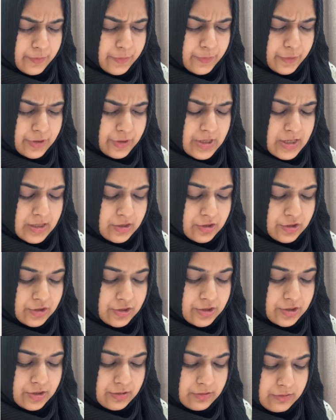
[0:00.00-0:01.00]

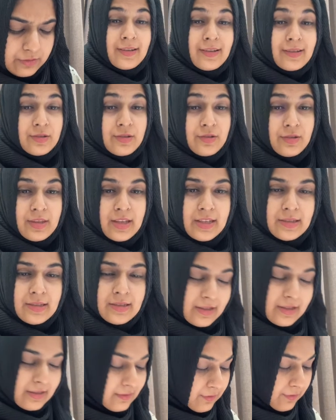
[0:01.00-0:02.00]
production. So
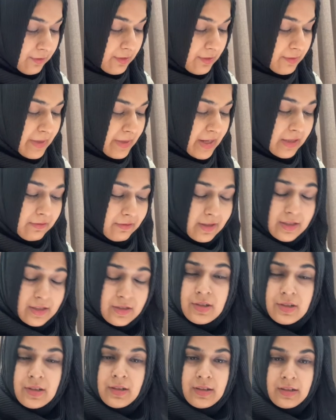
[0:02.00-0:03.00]
that's it for
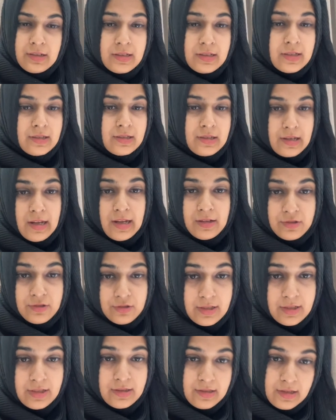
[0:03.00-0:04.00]
manufacturing. It is
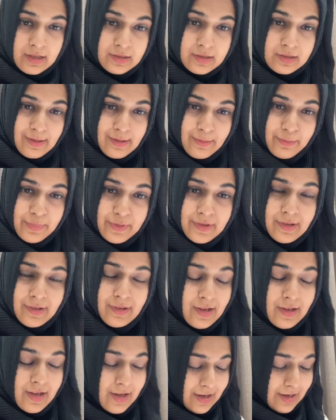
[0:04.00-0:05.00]
actually that simple.
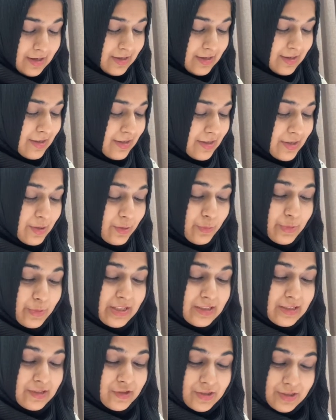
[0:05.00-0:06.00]

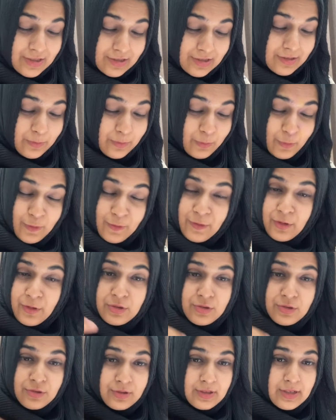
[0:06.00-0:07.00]
We'll just move
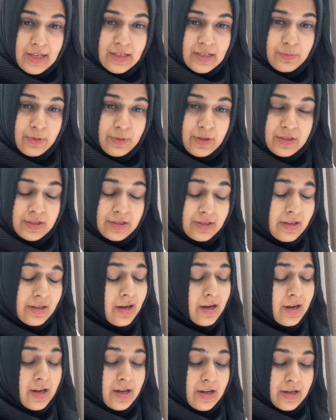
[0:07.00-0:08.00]
on to the next part
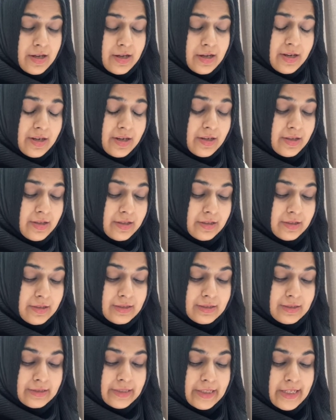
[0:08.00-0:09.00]
here.
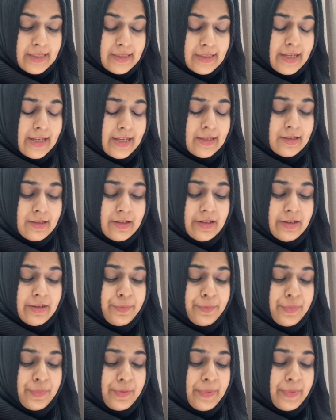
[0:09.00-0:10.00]
It says here,
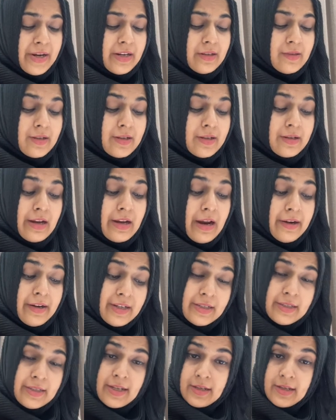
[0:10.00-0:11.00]
prepare the
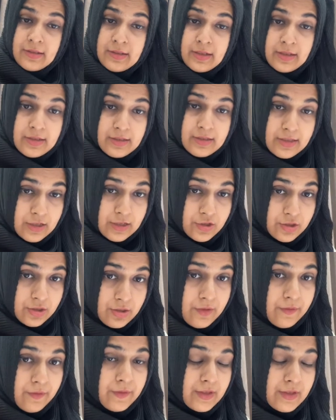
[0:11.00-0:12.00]
current asset section
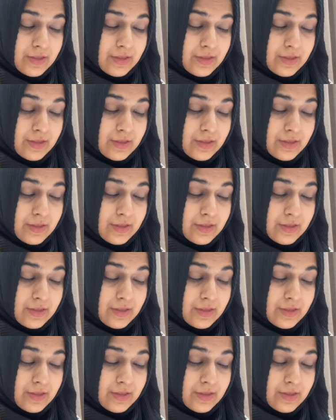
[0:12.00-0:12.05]
of the